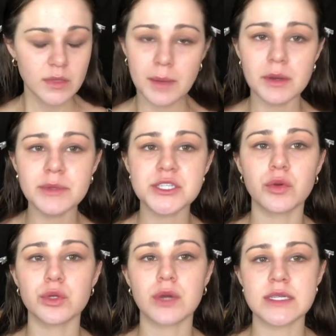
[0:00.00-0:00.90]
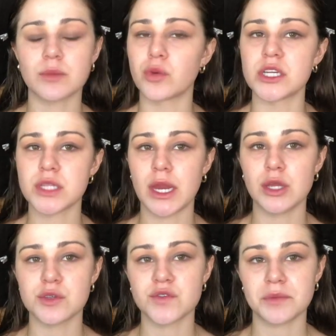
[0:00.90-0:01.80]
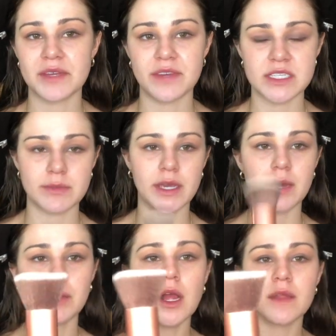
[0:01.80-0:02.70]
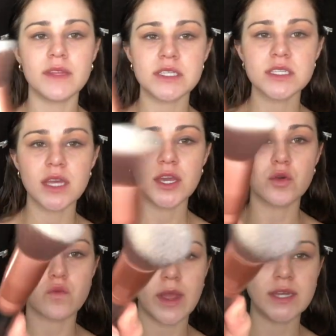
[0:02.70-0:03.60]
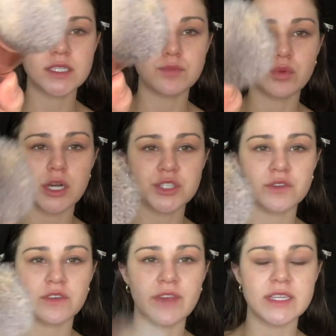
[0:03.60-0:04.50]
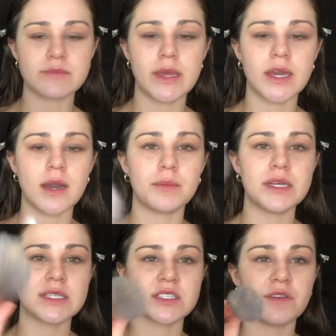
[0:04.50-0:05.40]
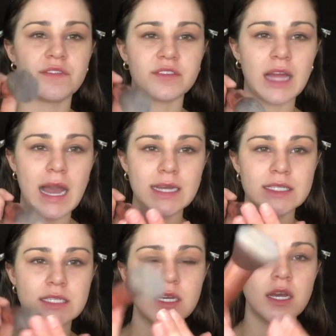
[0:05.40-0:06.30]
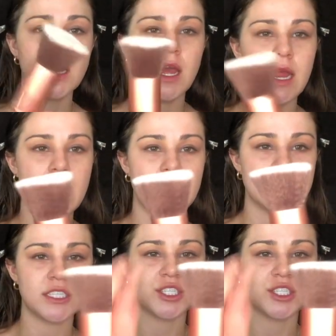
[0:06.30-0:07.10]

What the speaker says: I'm going to be showing you guys a brush that I use for my face makeup. This is a great brush for face makeup. It's flat and it